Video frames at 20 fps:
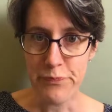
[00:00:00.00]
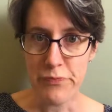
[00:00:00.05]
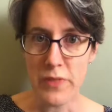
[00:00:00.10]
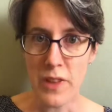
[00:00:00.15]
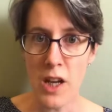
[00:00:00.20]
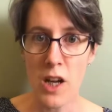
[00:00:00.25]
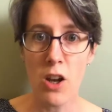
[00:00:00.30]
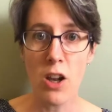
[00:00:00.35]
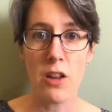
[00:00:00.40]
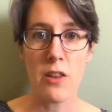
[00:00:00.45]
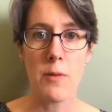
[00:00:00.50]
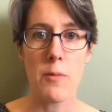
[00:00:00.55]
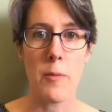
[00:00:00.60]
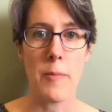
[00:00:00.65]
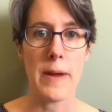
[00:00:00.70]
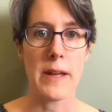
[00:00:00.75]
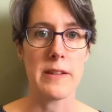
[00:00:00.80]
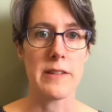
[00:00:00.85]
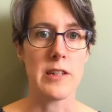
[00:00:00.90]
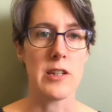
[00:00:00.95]
A lot of them are
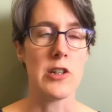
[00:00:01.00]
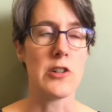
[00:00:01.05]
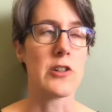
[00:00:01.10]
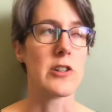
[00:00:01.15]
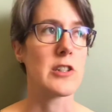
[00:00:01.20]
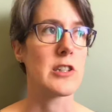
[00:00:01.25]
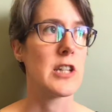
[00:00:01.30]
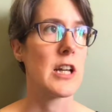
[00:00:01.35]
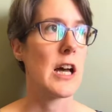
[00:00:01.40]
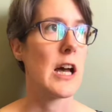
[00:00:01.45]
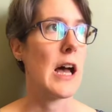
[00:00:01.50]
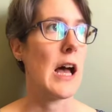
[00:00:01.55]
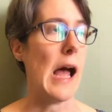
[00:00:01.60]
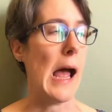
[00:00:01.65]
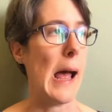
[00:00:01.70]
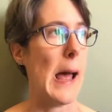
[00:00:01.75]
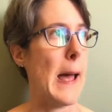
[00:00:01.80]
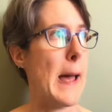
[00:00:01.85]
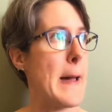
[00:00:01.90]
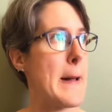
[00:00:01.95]
based in Yorkshire.
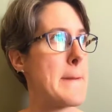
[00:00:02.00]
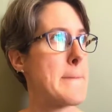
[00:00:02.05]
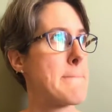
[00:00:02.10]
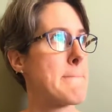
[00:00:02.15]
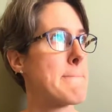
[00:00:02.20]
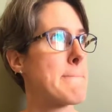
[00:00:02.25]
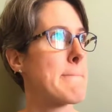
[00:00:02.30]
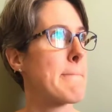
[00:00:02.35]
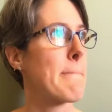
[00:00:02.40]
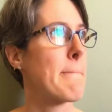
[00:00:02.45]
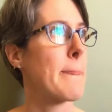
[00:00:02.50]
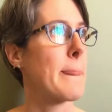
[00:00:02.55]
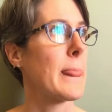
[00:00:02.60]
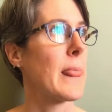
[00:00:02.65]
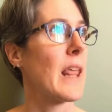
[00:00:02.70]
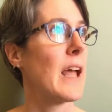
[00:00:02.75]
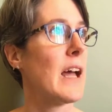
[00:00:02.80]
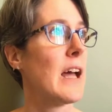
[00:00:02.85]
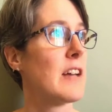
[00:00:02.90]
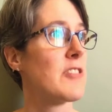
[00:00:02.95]

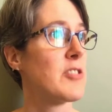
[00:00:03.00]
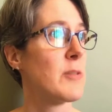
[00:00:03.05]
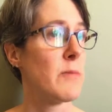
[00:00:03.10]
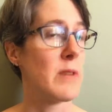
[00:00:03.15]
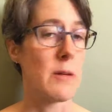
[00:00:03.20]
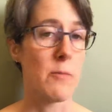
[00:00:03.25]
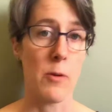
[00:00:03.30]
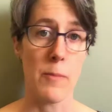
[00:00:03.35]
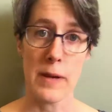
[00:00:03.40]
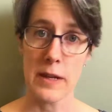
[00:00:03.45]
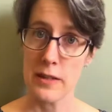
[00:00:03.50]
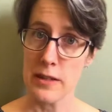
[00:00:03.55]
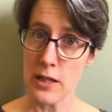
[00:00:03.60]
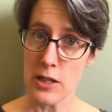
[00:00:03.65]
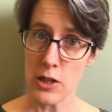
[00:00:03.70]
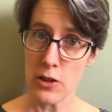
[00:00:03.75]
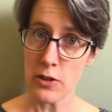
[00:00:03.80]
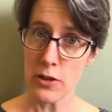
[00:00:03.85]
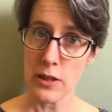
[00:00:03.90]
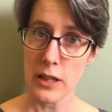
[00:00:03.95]
Some of them are based in
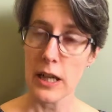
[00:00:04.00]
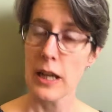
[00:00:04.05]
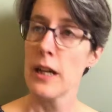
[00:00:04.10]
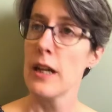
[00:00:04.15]
York.